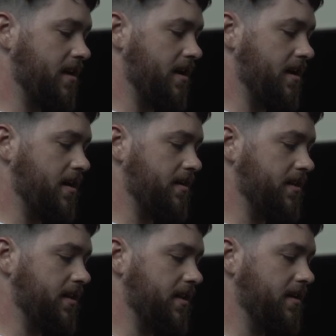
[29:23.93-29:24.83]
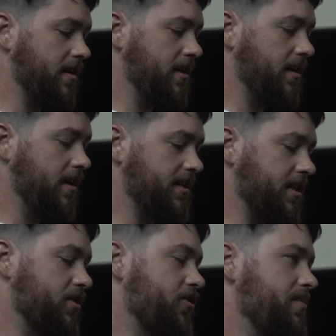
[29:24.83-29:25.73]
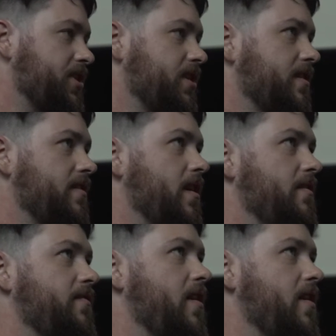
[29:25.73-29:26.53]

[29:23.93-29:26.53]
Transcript: Uh, it's a description of,